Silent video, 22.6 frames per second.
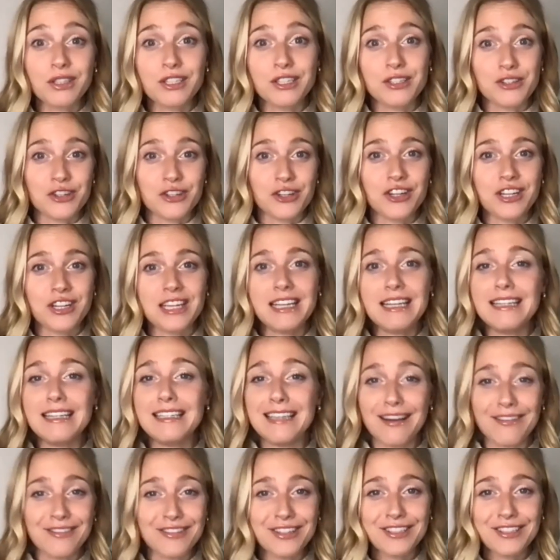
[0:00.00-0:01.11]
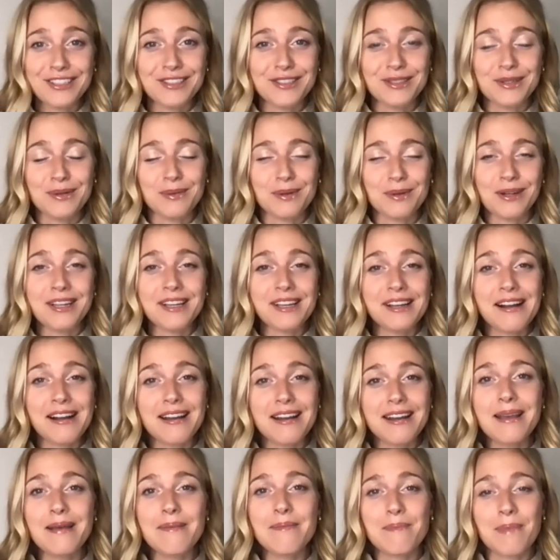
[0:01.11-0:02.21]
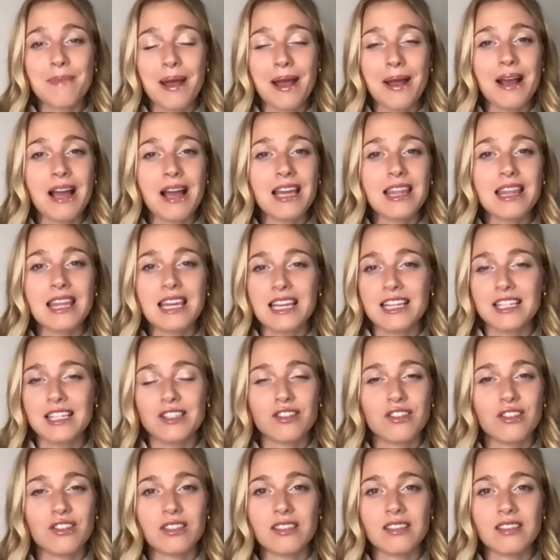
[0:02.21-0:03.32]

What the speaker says: a journey, definitely still working on it, but I think it's